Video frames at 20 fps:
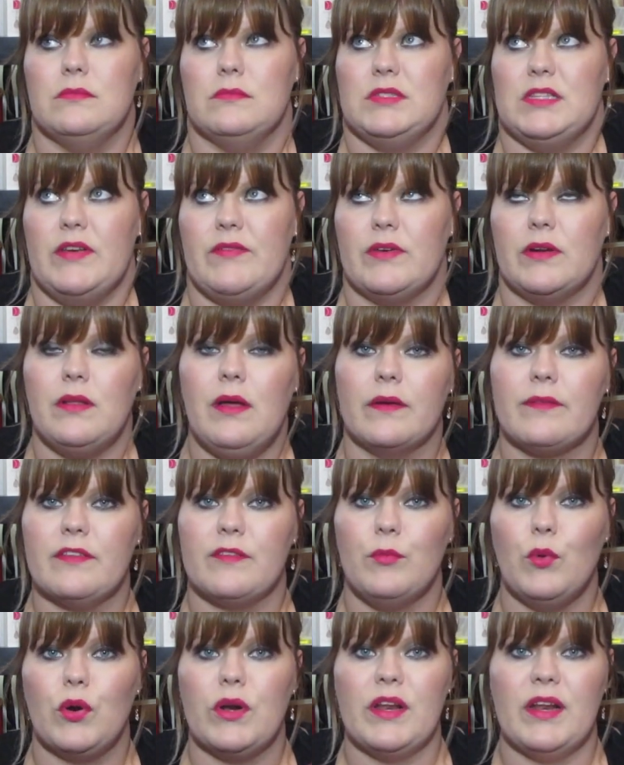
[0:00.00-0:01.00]
7 o'clock
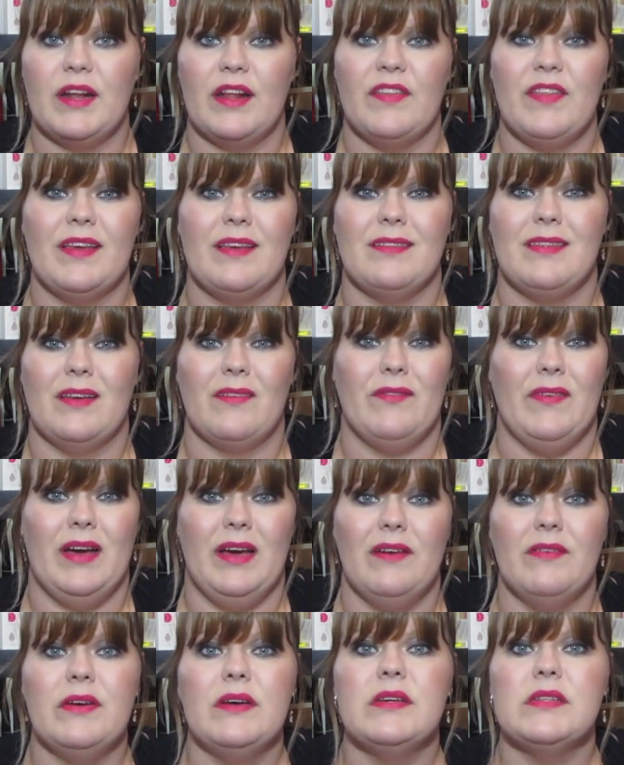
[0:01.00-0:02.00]
this morning and I think it's like
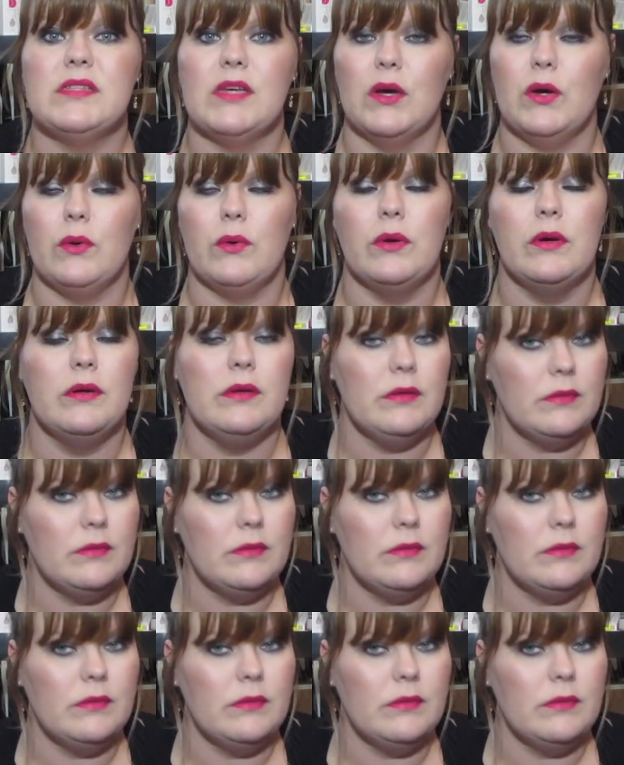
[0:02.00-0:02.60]
5. So